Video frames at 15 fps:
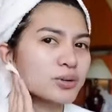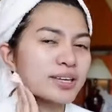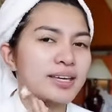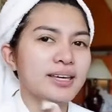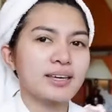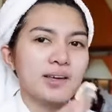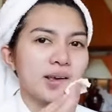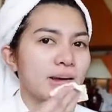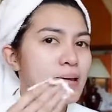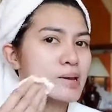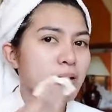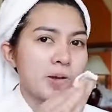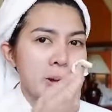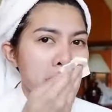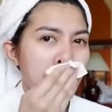Okay.
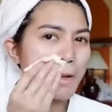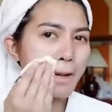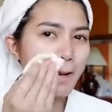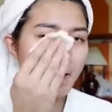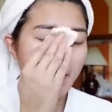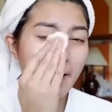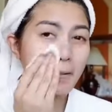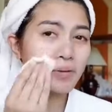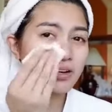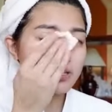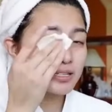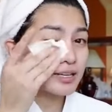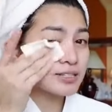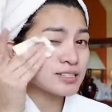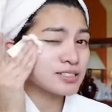
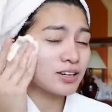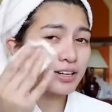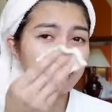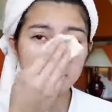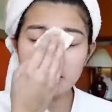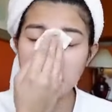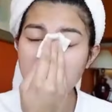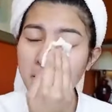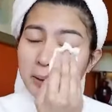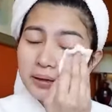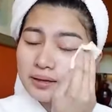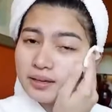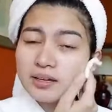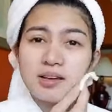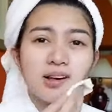Once it's done,
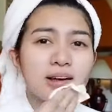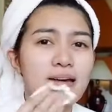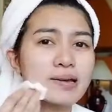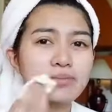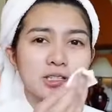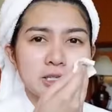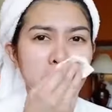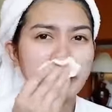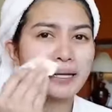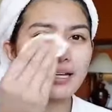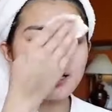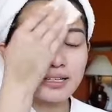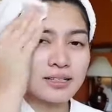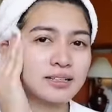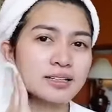I'm just
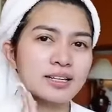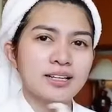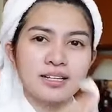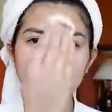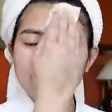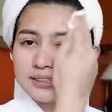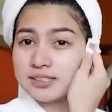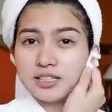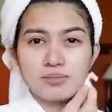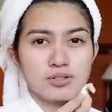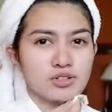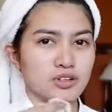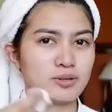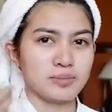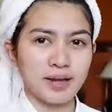gonna let it
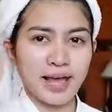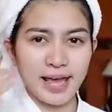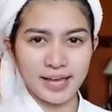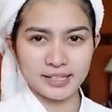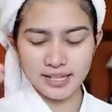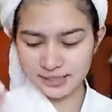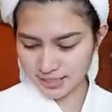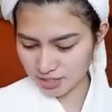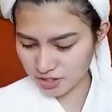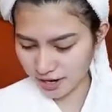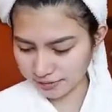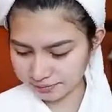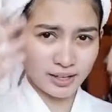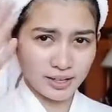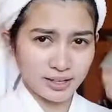absorb and let it
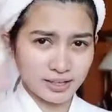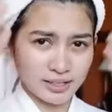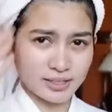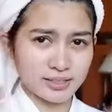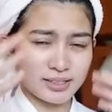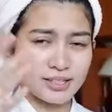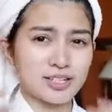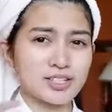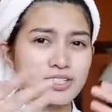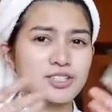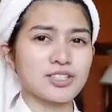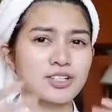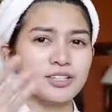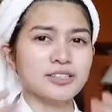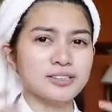dry. Ayan,
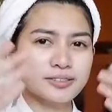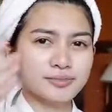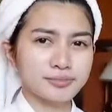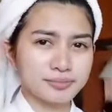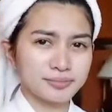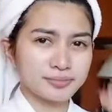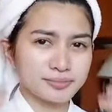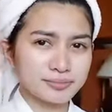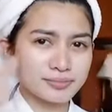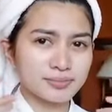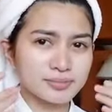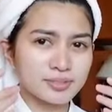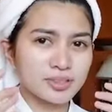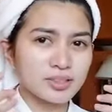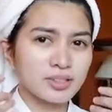it's done.
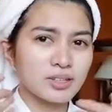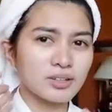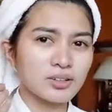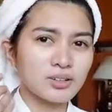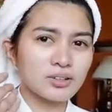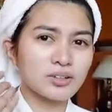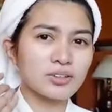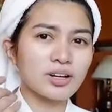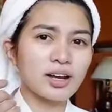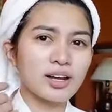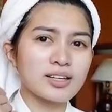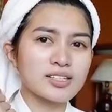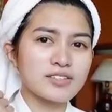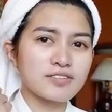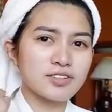Oh
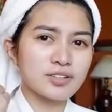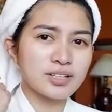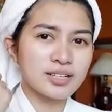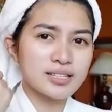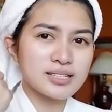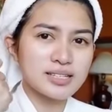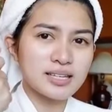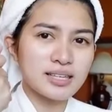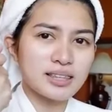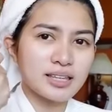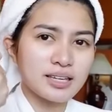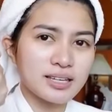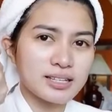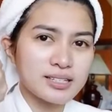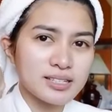guys, if you can see
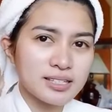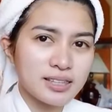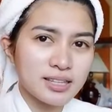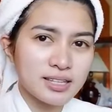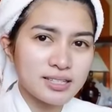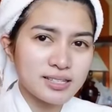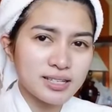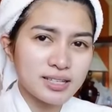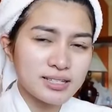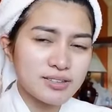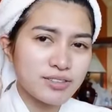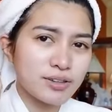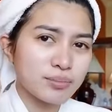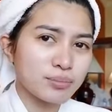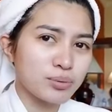this, this
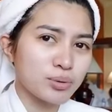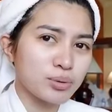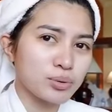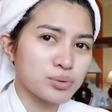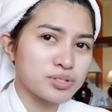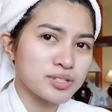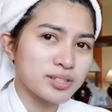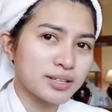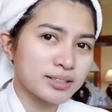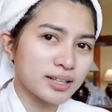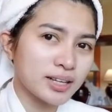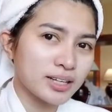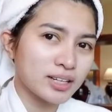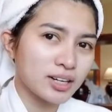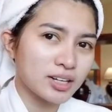is the bruise that
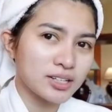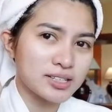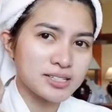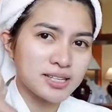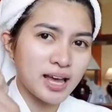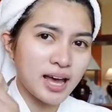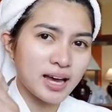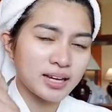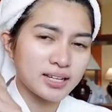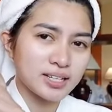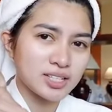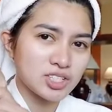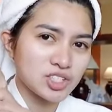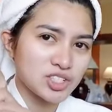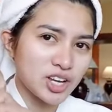I got sa
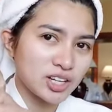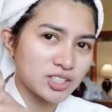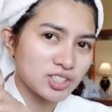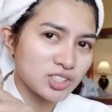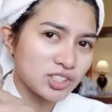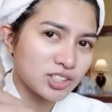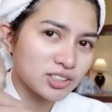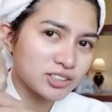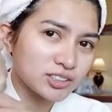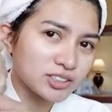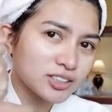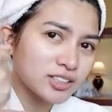aking injection.